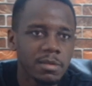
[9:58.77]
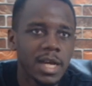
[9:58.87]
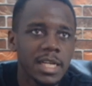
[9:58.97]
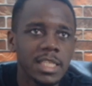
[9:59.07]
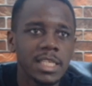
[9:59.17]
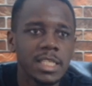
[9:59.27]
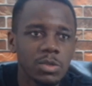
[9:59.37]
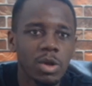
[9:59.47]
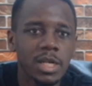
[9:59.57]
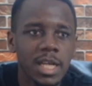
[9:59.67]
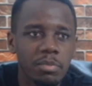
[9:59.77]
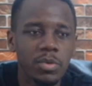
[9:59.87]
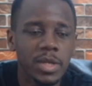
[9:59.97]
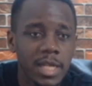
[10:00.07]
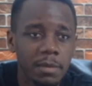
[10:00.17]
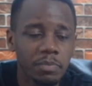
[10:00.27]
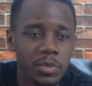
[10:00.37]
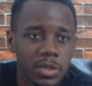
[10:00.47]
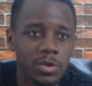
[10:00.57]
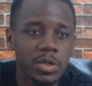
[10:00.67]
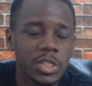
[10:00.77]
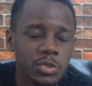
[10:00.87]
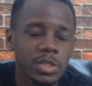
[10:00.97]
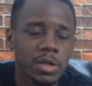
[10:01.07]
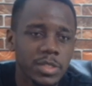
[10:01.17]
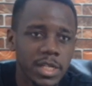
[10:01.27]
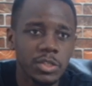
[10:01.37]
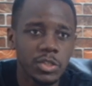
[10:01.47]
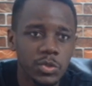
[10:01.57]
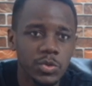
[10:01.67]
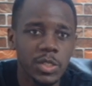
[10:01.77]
and he is a World Cup winner, you know, in 2002.